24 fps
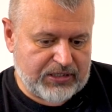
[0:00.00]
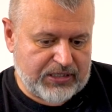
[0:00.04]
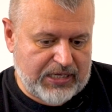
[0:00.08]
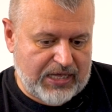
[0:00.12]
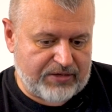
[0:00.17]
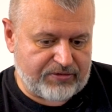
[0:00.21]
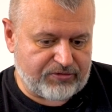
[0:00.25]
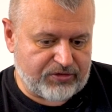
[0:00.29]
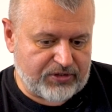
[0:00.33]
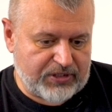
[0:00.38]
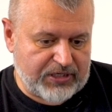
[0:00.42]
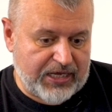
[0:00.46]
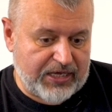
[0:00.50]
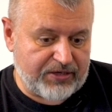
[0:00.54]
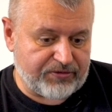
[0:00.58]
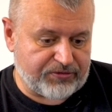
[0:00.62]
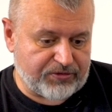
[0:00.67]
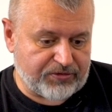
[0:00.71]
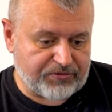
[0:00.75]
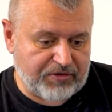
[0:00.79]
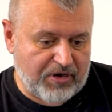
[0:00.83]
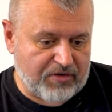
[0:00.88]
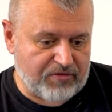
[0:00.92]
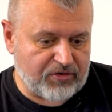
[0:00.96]
our
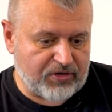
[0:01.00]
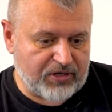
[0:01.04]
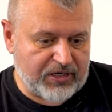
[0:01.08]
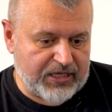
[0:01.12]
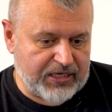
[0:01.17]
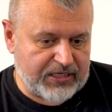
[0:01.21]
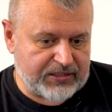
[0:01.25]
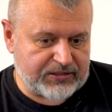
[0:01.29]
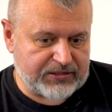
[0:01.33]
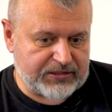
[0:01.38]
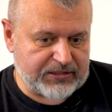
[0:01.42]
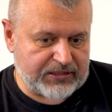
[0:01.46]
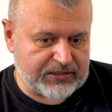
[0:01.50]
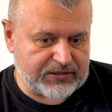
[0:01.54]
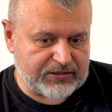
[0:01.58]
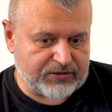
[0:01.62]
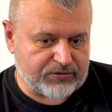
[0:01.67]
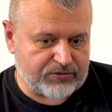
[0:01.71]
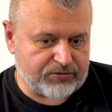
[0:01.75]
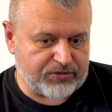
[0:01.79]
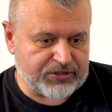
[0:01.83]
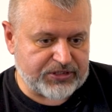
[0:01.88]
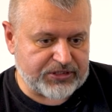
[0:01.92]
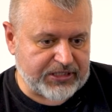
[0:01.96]
life of our land
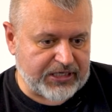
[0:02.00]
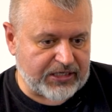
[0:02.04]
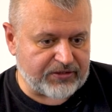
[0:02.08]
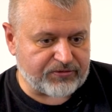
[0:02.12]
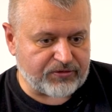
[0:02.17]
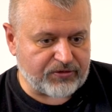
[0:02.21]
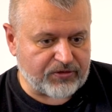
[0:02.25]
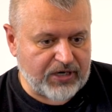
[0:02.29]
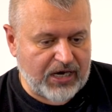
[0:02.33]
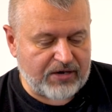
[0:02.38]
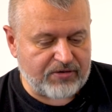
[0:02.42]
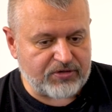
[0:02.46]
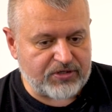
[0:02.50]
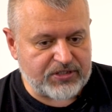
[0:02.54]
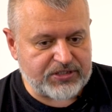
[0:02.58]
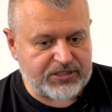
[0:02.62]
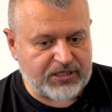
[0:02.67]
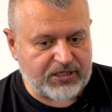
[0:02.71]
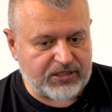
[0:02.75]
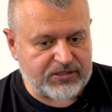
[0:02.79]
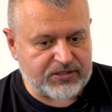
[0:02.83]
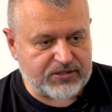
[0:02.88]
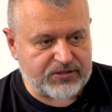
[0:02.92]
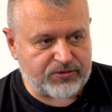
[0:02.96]
and to decide for
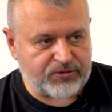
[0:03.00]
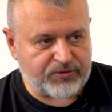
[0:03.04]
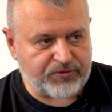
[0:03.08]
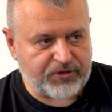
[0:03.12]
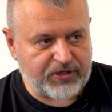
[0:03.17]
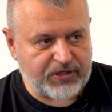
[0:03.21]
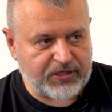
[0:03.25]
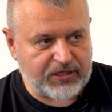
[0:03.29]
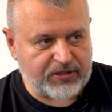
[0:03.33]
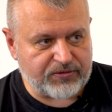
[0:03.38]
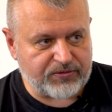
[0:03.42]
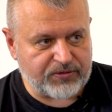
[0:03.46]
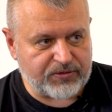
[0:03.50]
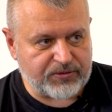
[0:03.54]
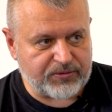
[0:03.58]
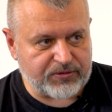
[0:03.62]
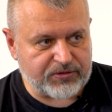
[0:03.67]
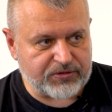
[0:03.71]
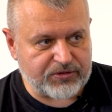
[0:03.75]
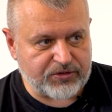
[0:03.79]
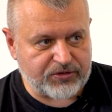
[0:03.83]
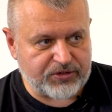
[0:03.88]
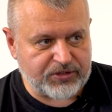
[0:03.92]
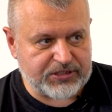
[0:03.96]
ourselves who we
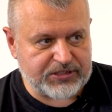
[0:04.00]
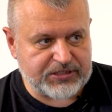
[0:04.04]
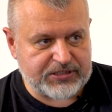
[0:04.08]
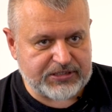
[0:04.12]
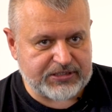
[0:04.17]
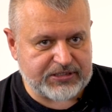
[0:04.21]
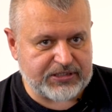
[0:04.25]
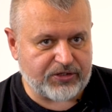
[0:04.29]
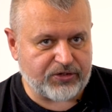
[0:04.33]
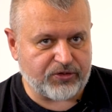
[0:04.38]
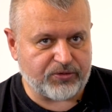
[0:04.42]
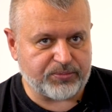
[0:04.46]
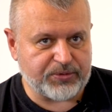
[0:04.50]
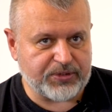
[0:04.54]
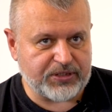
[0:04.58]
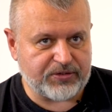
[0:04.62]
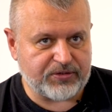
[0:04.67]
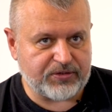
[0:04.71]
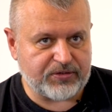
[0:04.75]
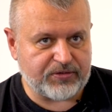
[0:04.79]
can. So this is the hope that